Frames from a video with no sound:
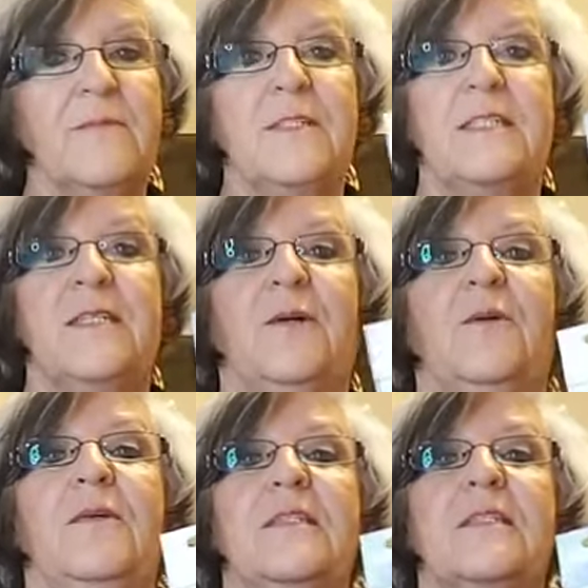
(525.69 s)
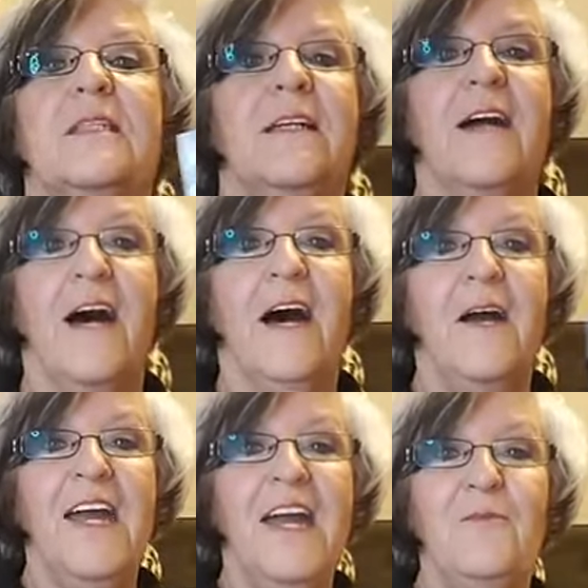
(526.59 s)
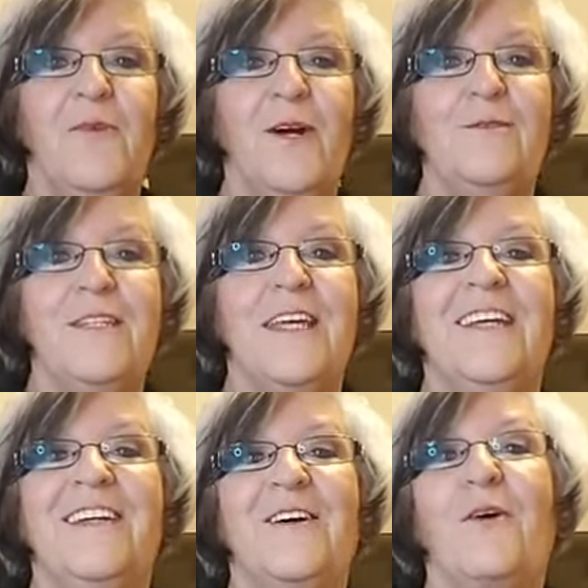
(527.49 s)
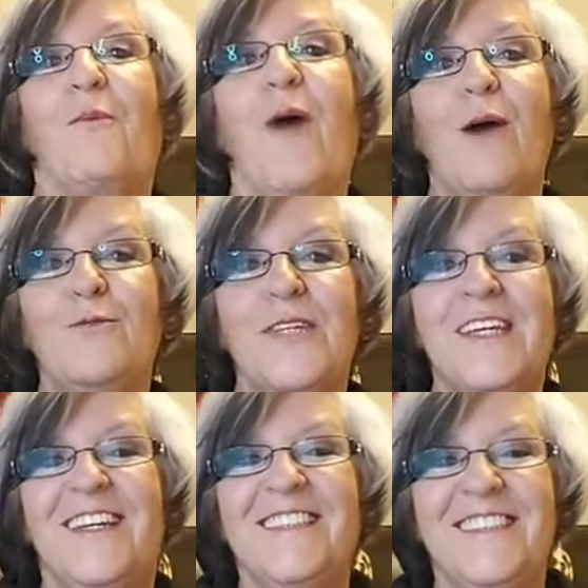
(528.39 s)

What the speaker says: So this, hi Aunt Rosie, or Rosie,